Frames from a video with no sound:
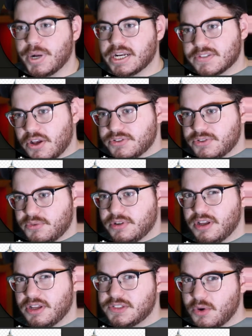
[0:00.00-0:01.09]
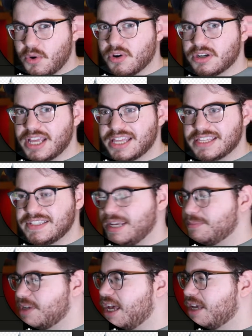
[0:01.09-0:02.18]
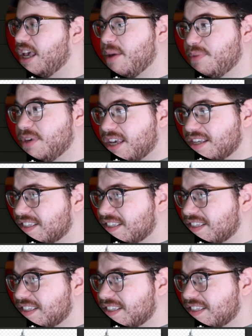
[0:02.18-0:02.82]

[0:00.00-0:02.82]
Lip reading: it's also a Zord at the same time. And because of